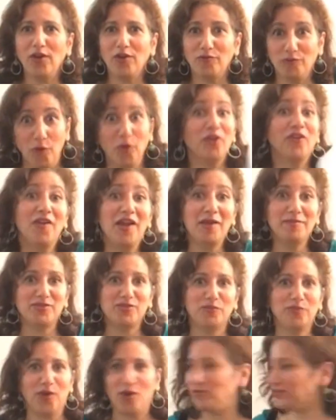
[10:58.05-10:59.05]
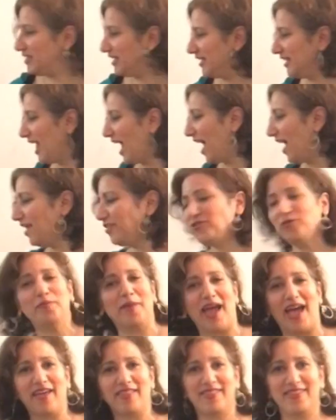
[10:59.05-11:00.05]
grams of protein. Yeah, I do
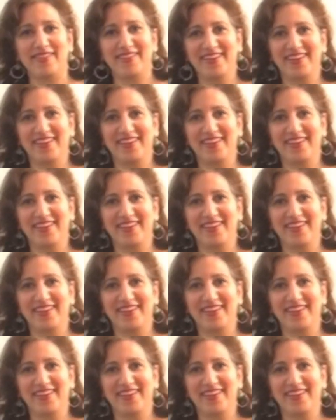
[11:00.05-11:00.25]
math.